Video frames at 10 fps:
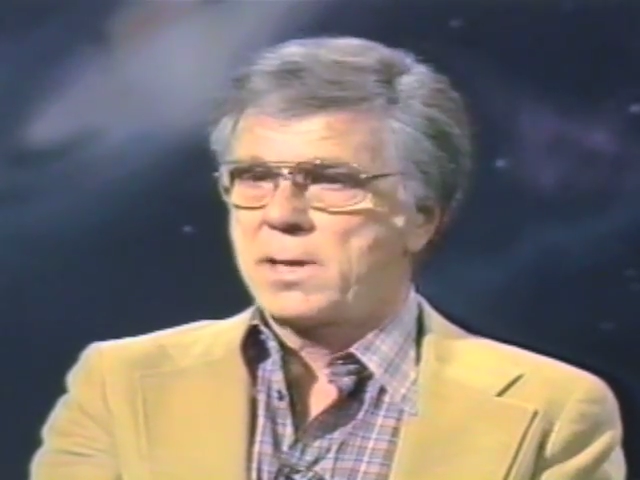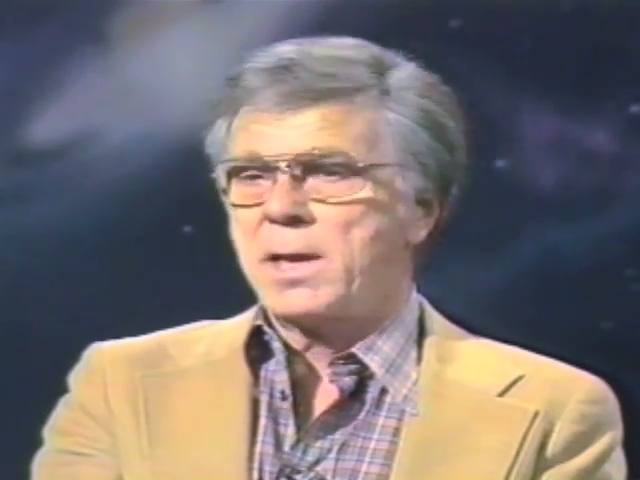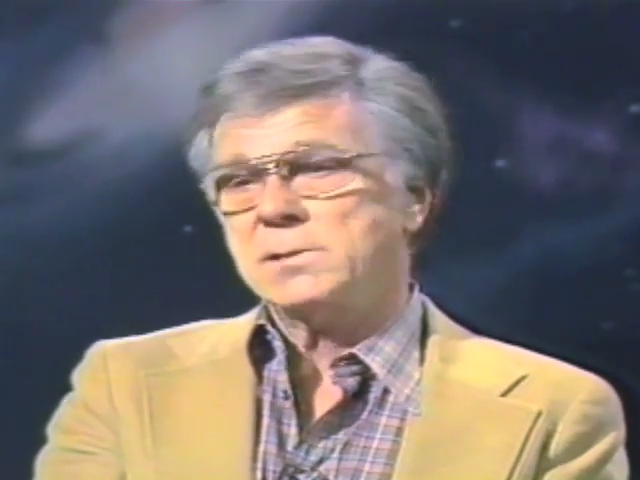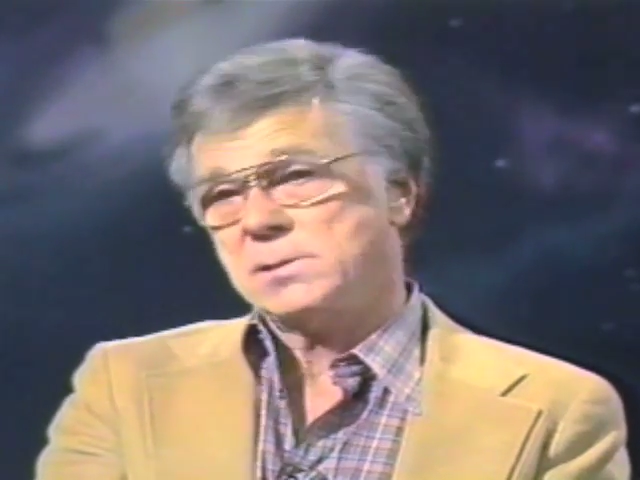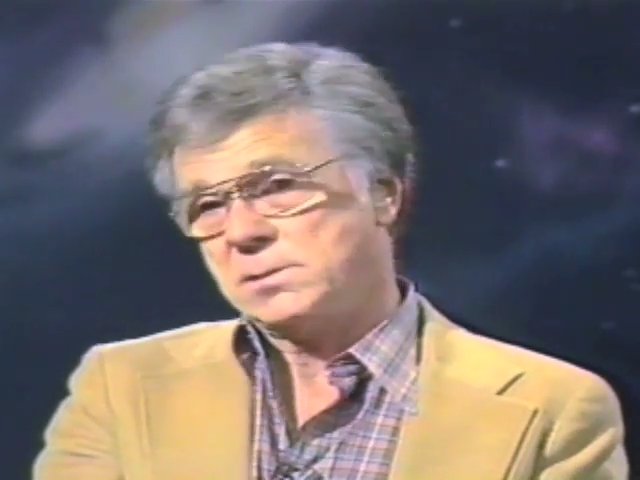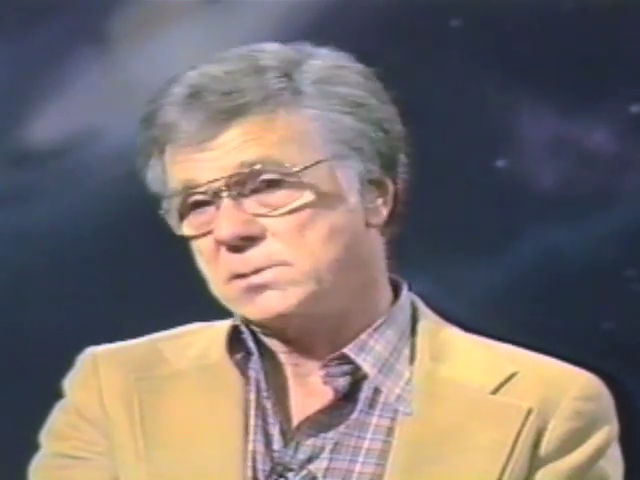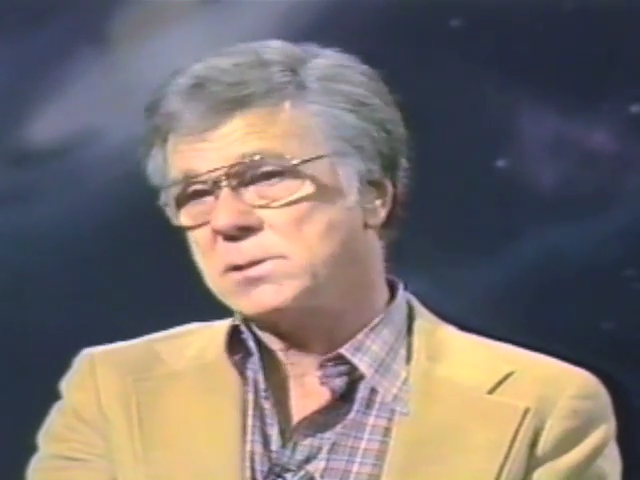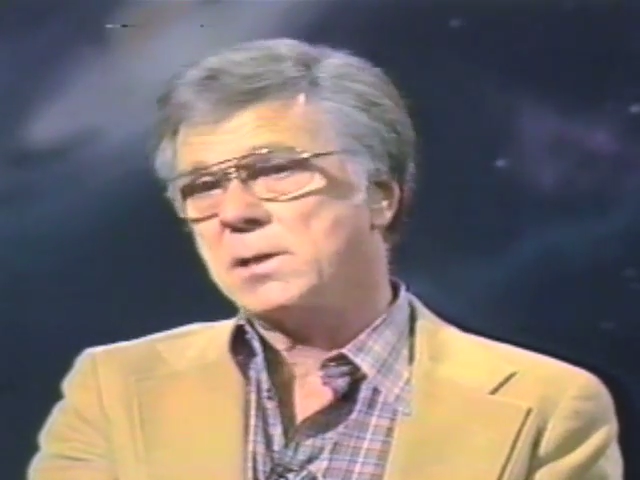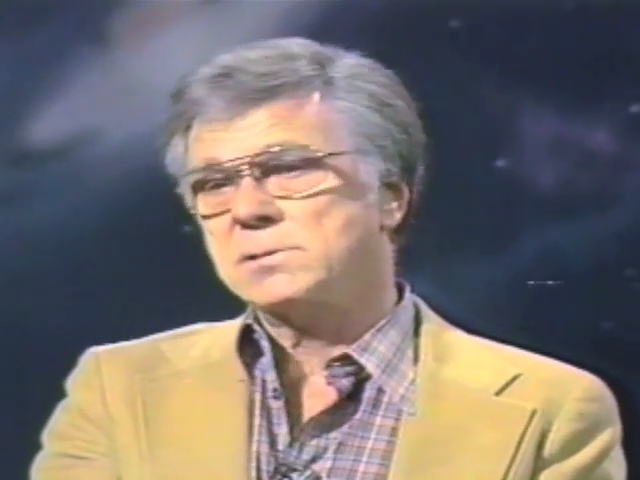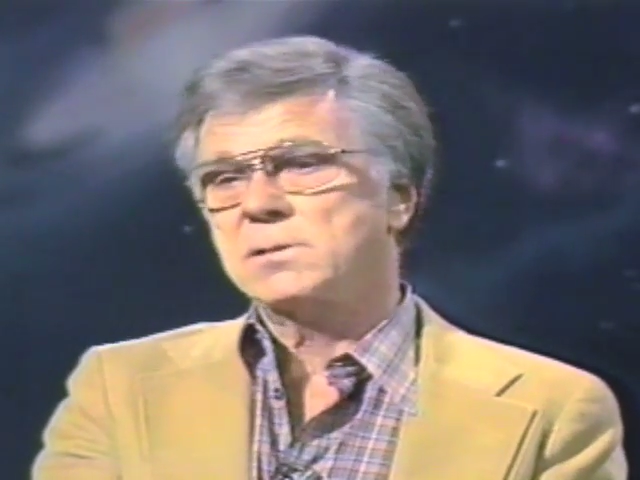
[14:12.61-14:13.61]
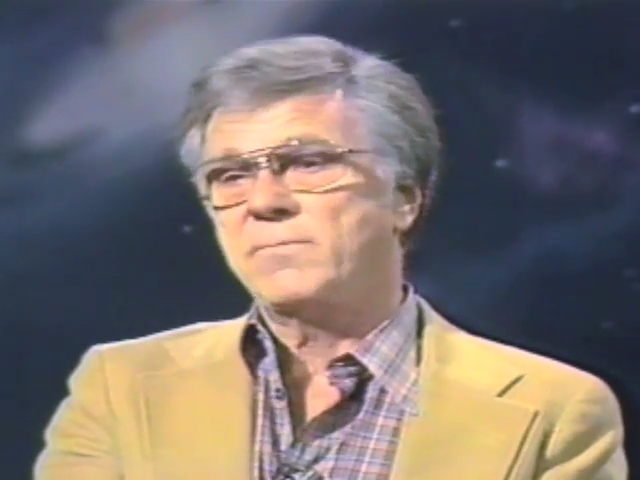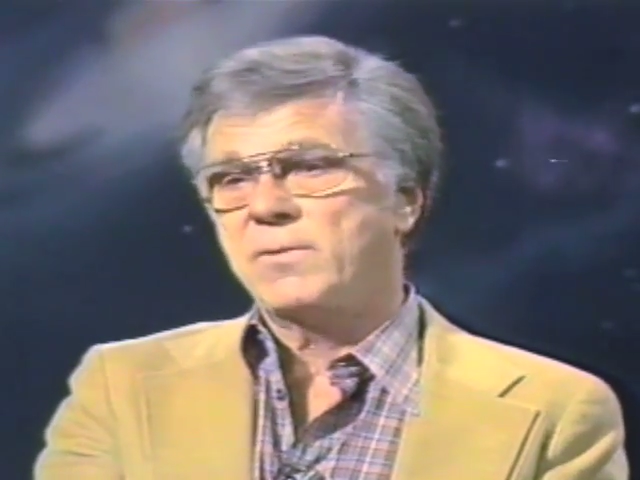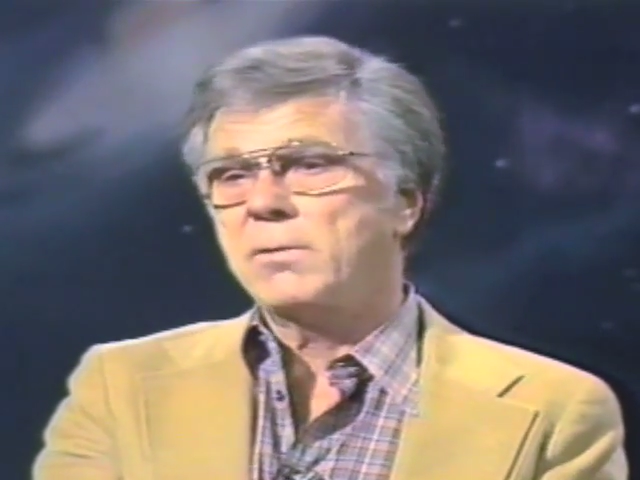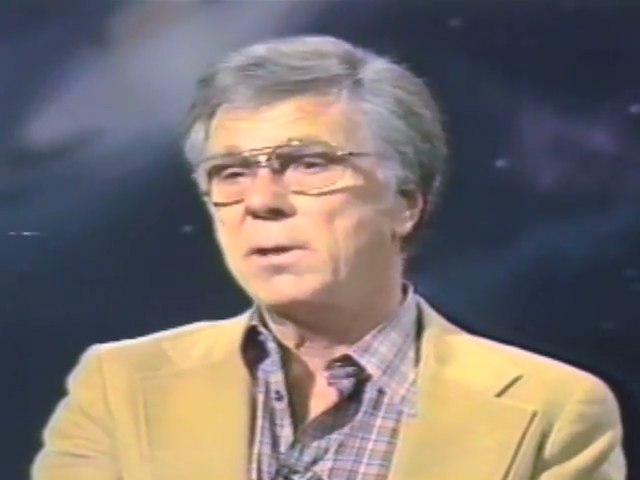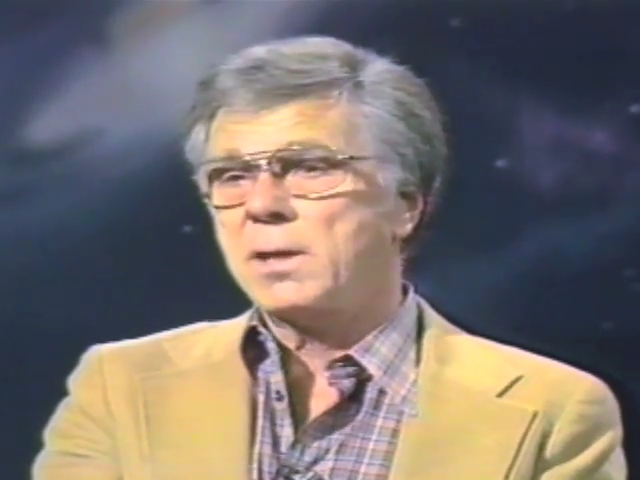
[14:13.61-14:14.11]
as he says in a
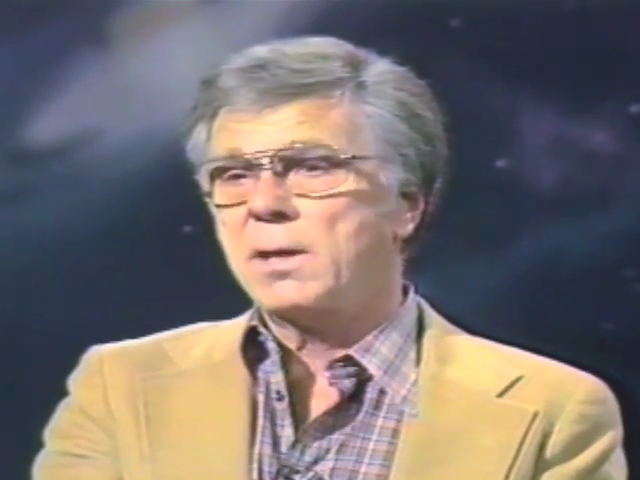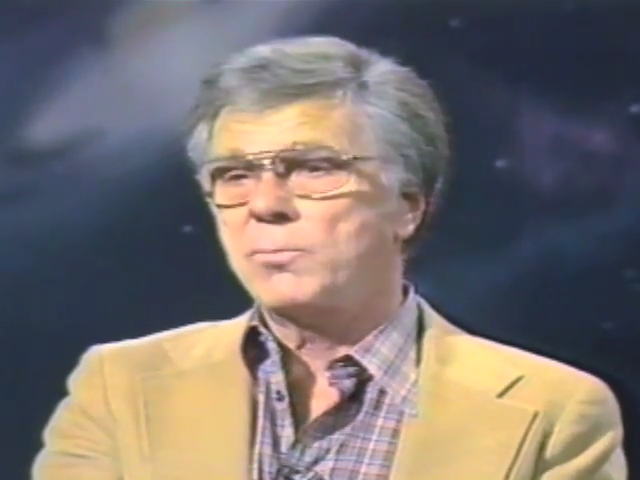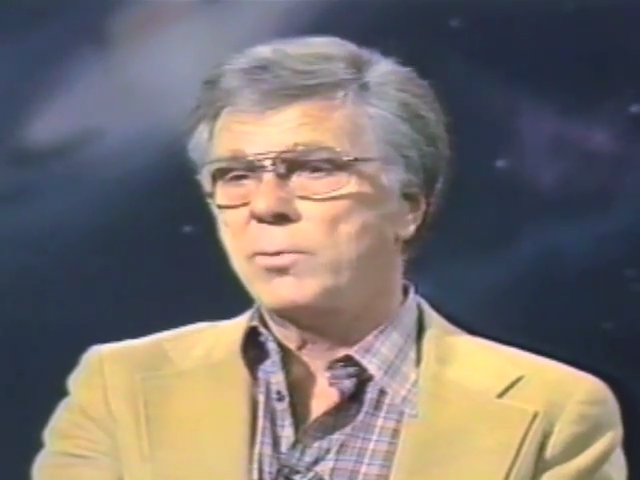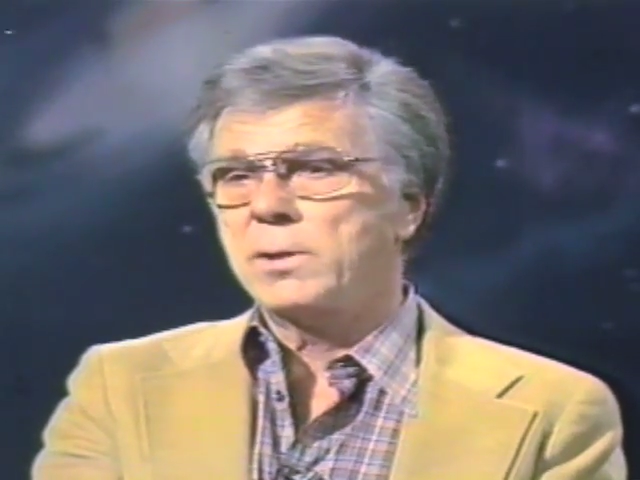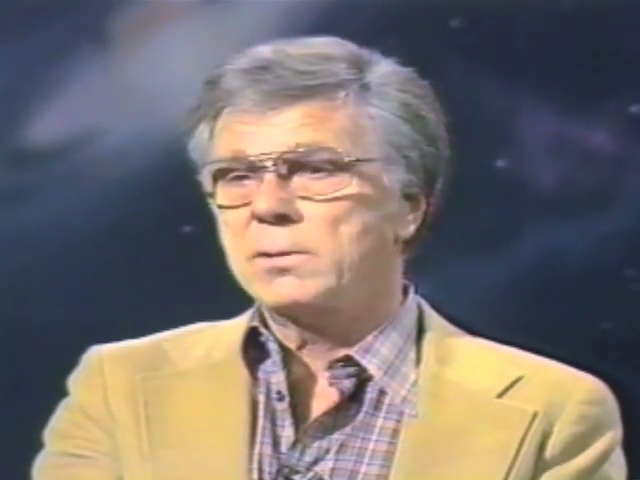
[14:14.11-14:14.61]
very camp way,